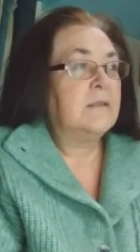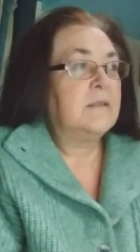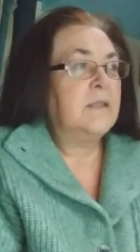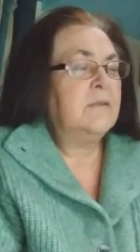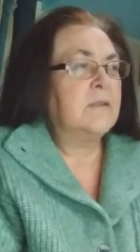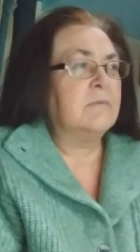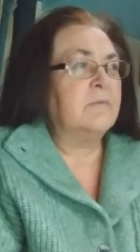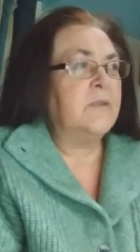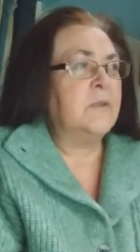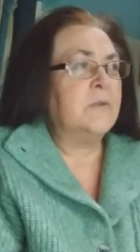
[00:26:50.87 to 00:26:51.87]
don't
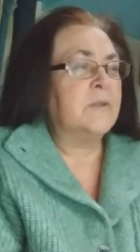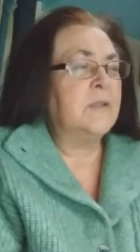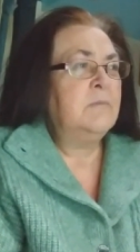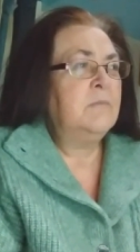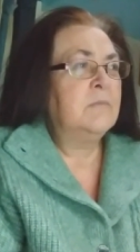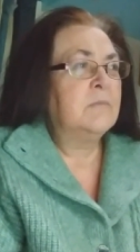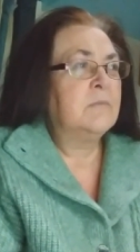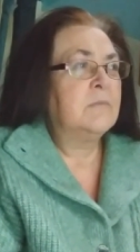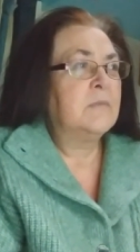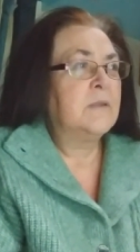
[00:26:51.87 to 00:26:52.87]
confuse them.
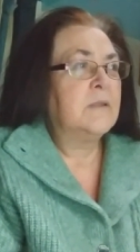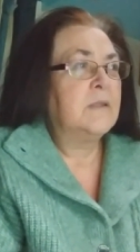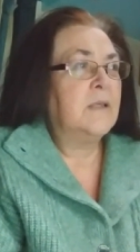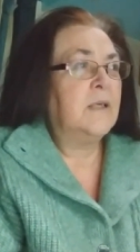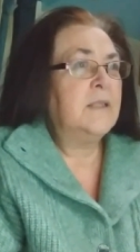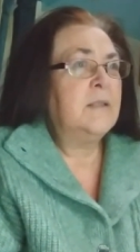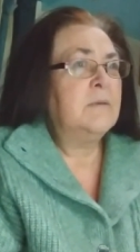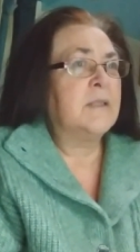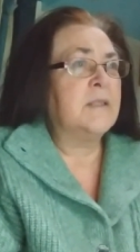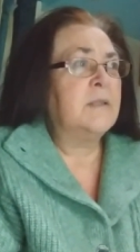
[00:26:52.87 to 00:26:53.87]
I know
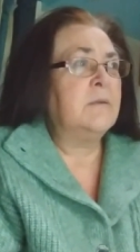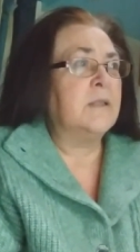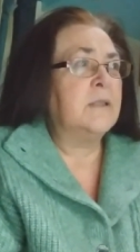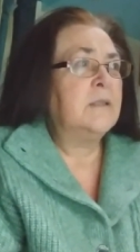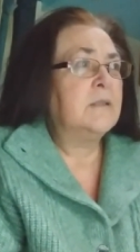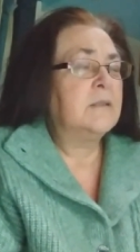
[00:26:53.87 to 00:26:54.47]
why they're doing it.